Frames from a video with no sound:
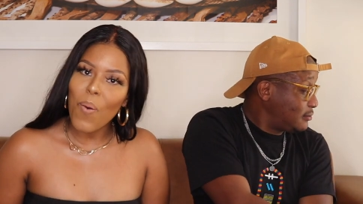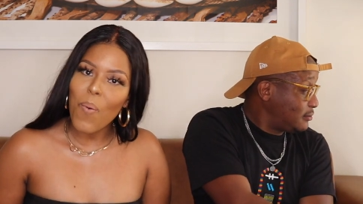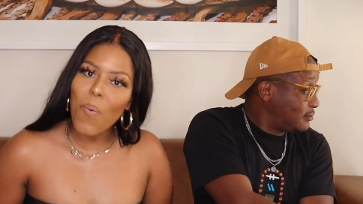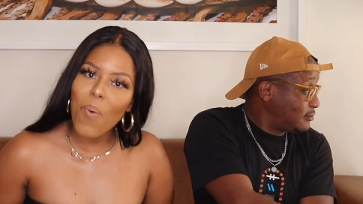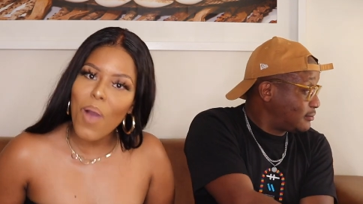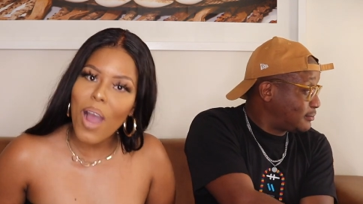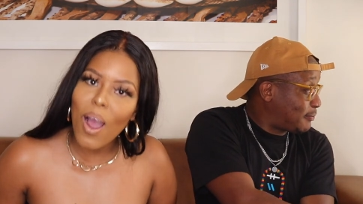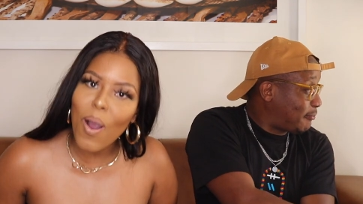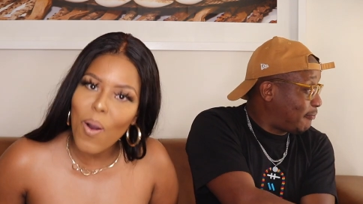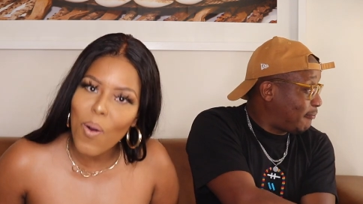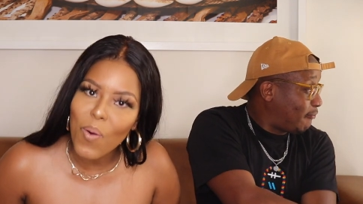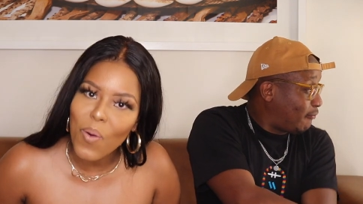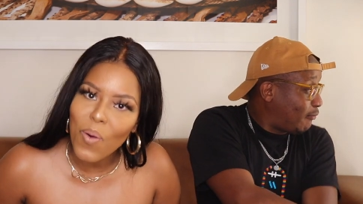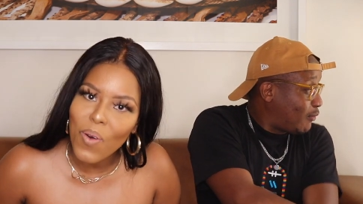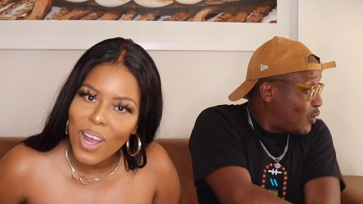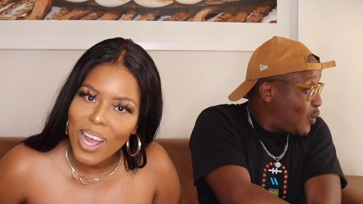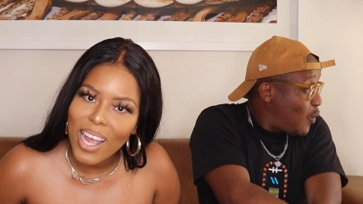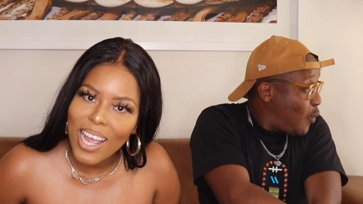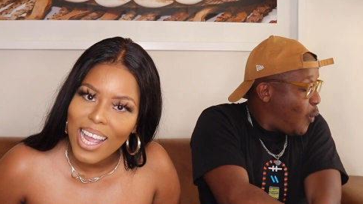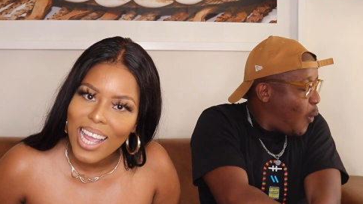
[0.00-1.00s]

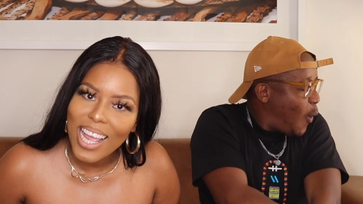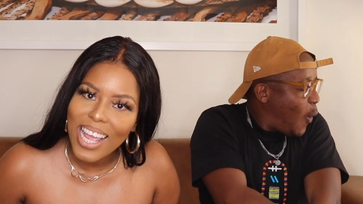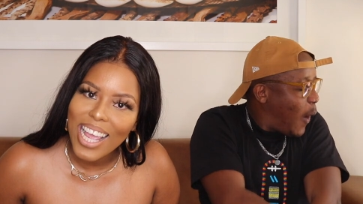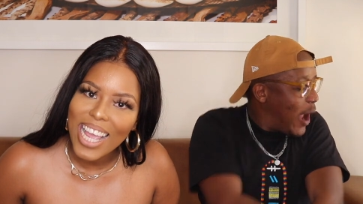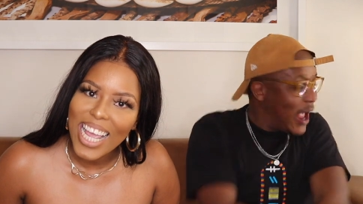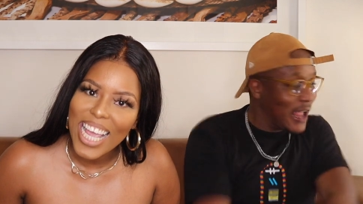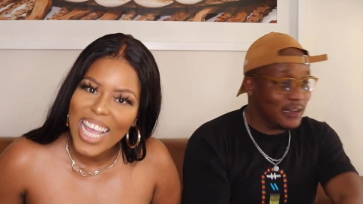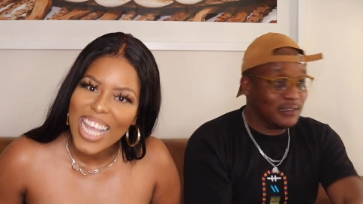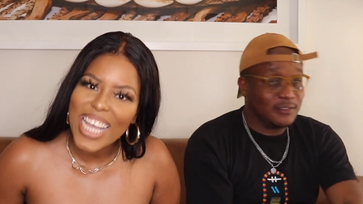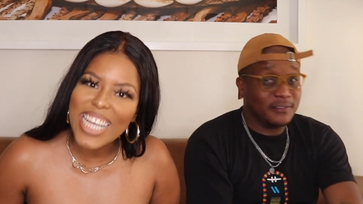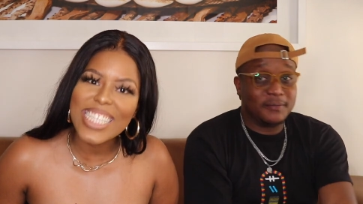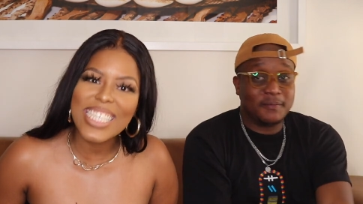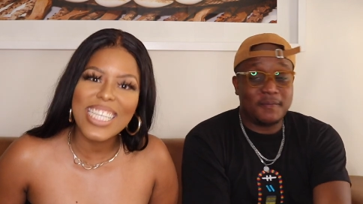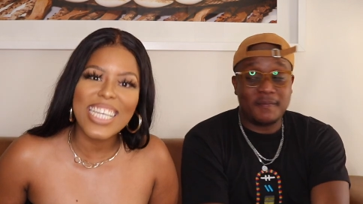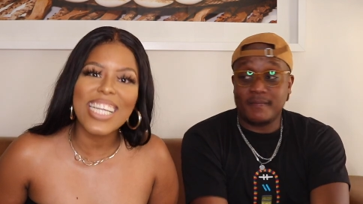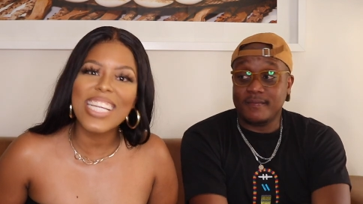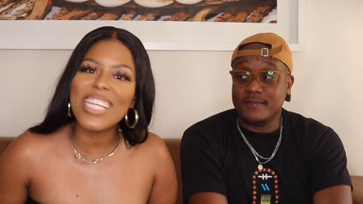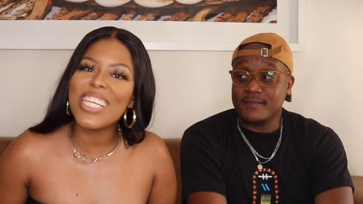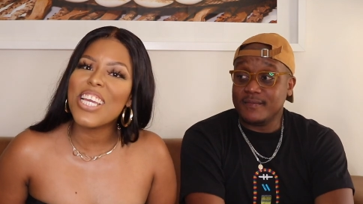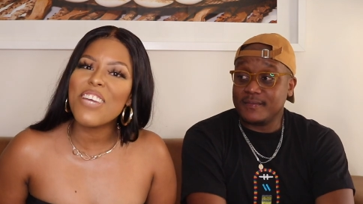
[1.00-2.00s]
Speaker 1: Wow. He
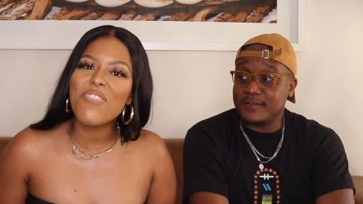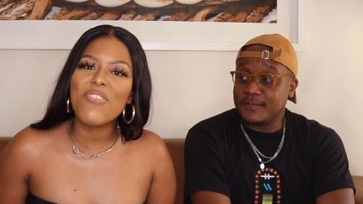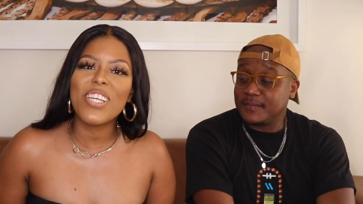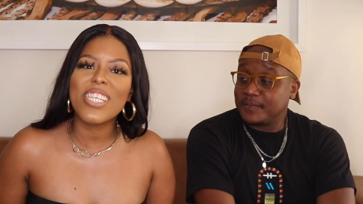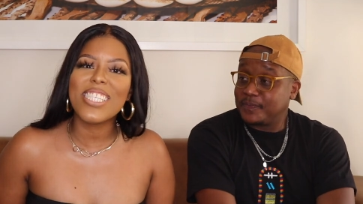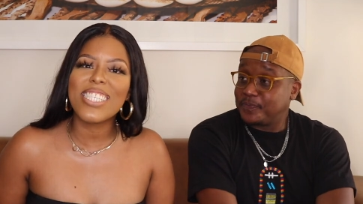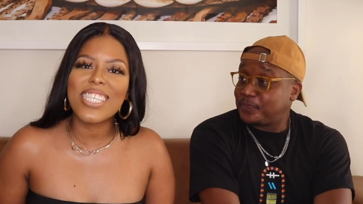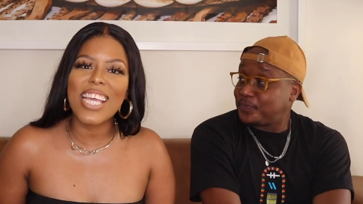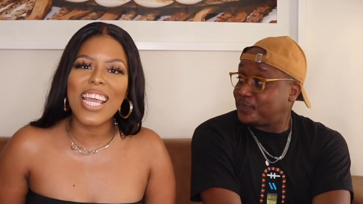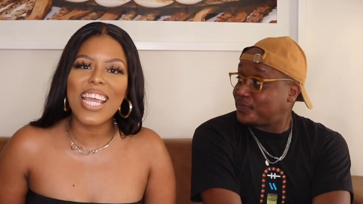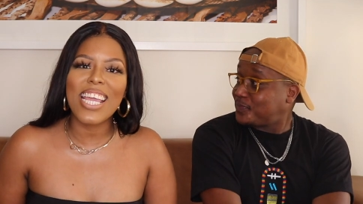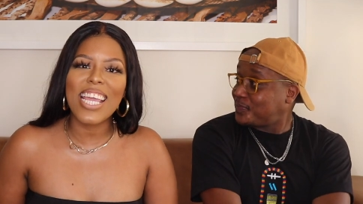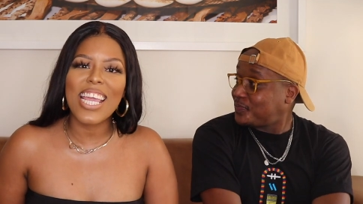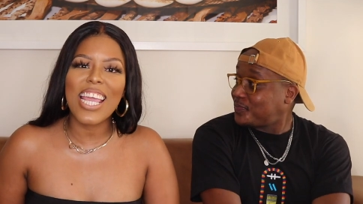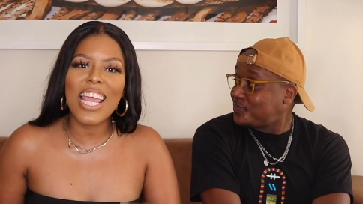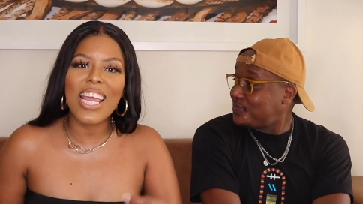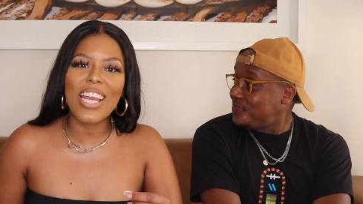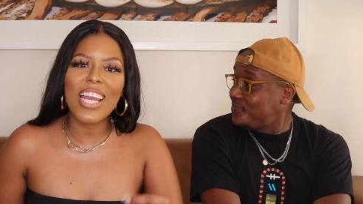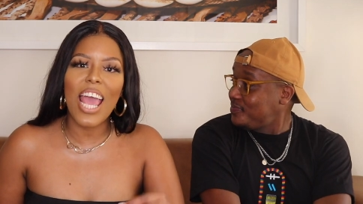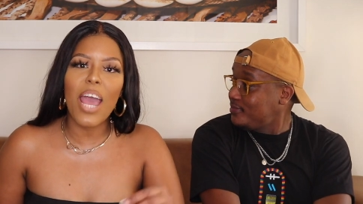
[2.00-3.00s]
didn't even
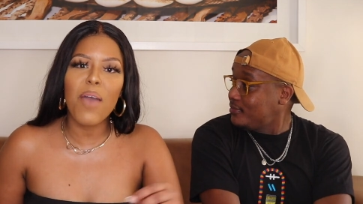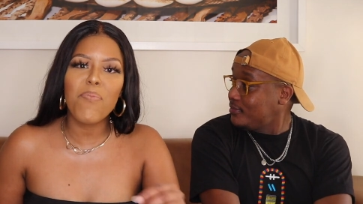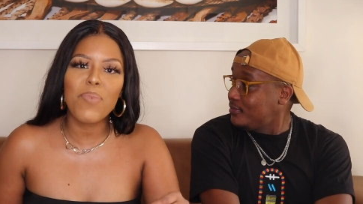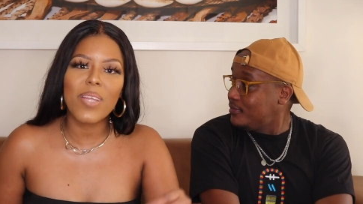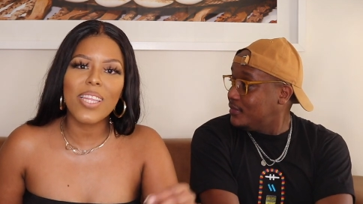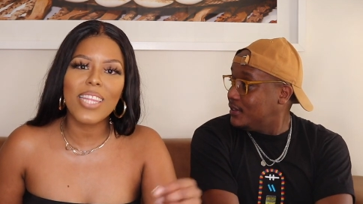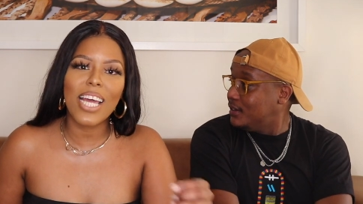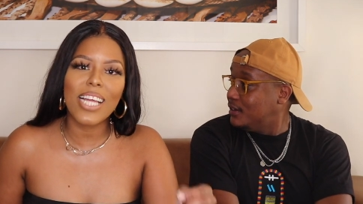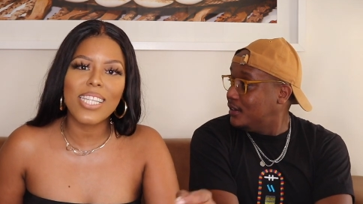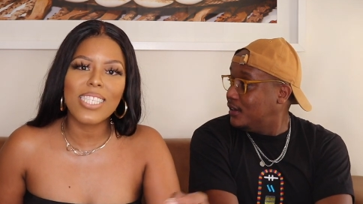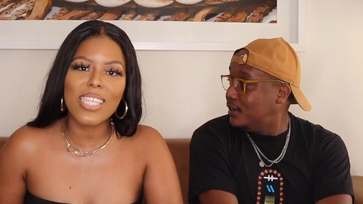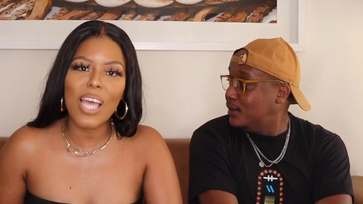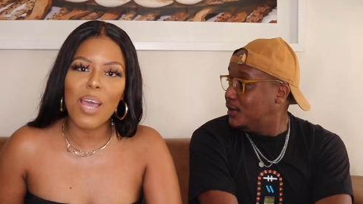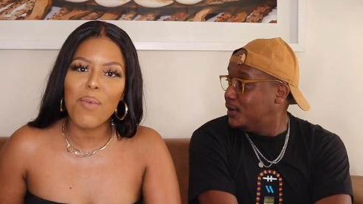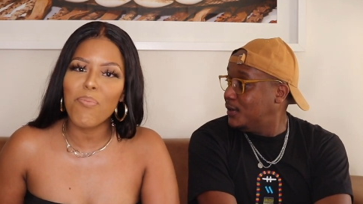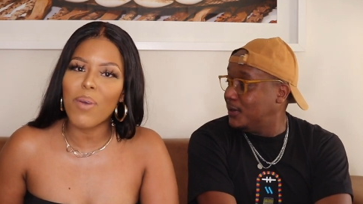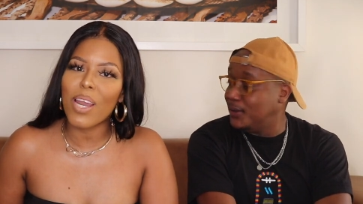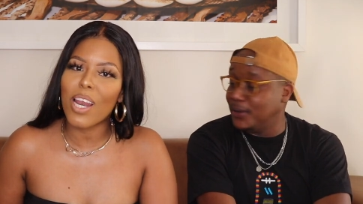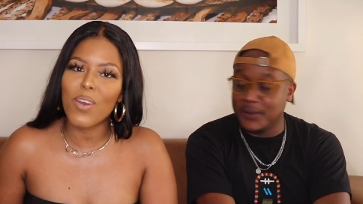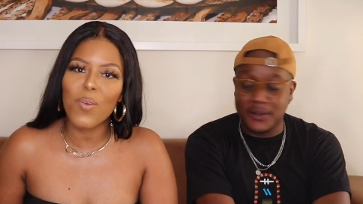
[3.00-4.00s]
say it happened that
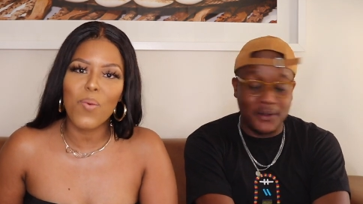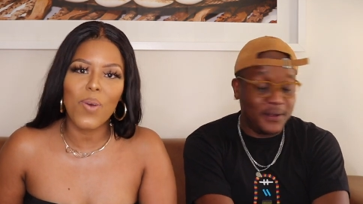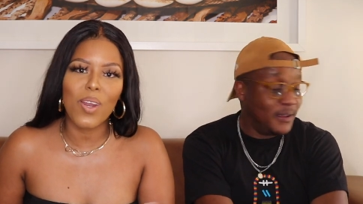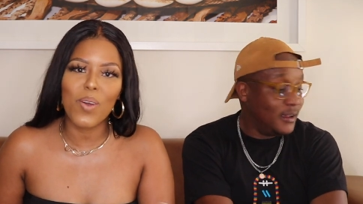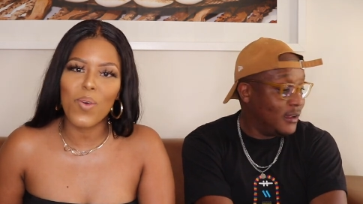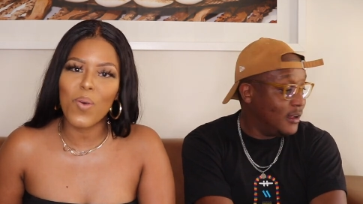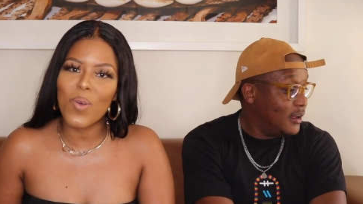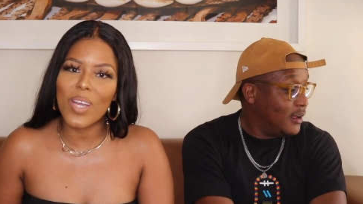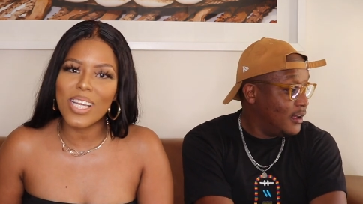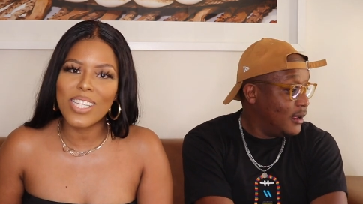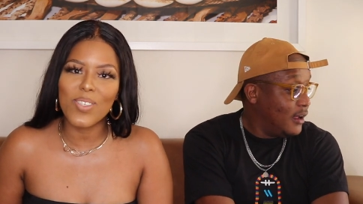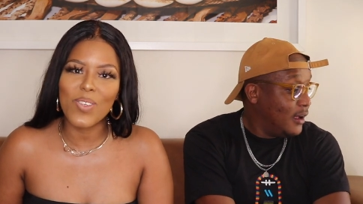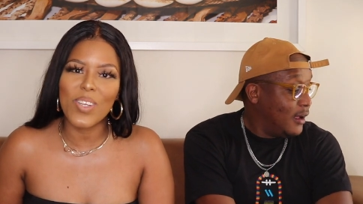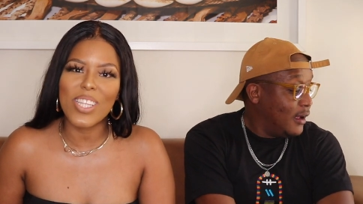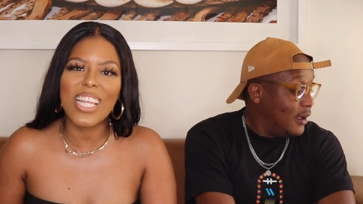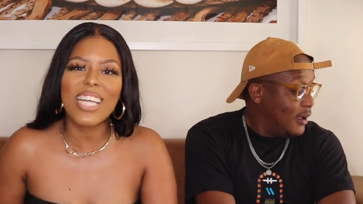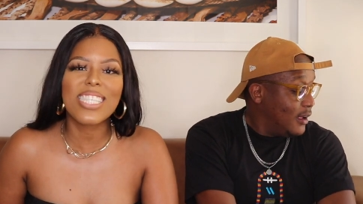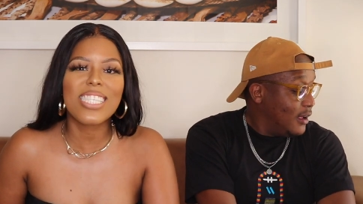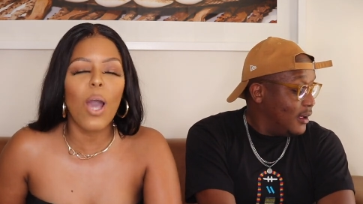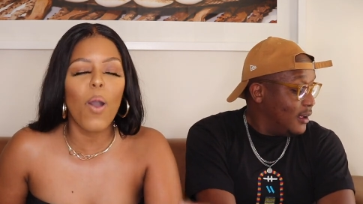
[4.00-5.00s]
time, but I don't want to go
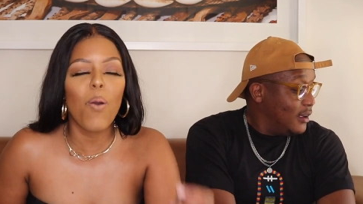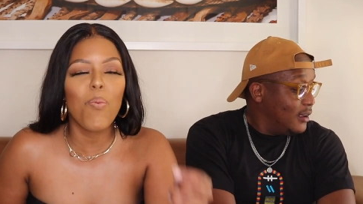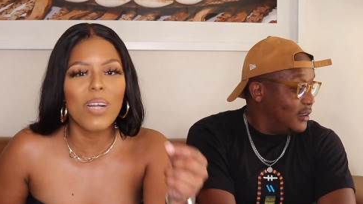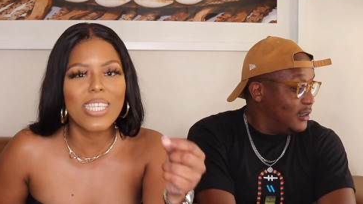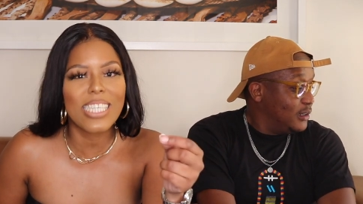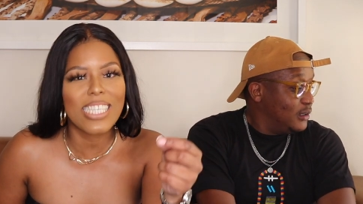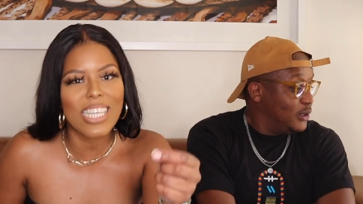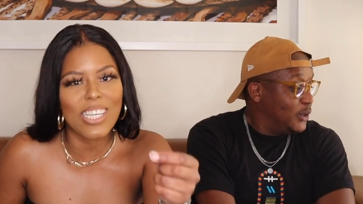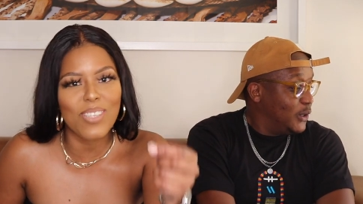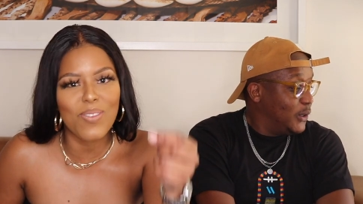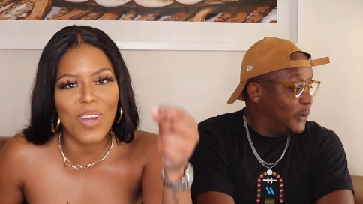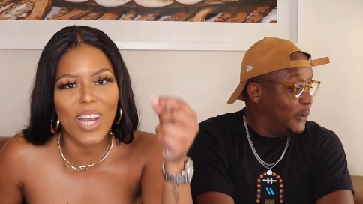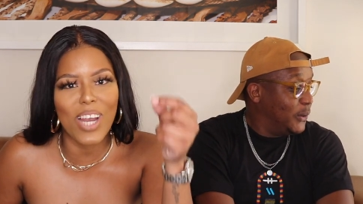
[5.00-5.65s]
into it. That's how much he doesn't.